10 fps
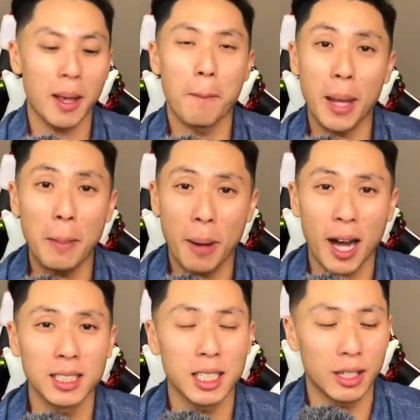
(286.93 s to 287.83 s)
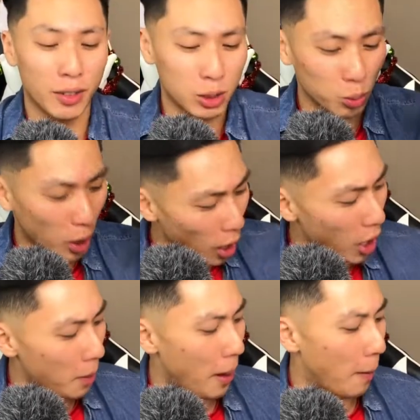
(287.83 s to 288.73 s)
be positive because we're
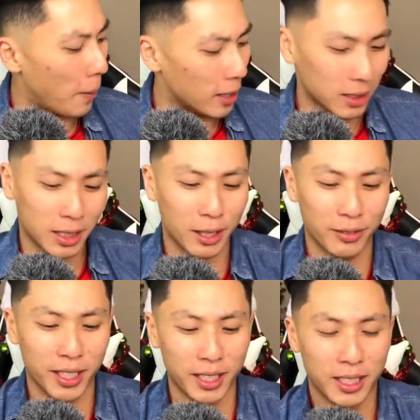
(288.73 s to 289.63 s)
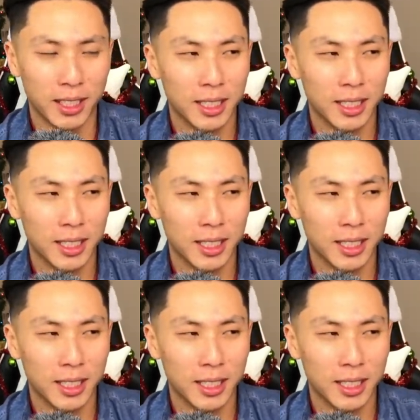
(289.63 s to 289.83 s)
all about positivity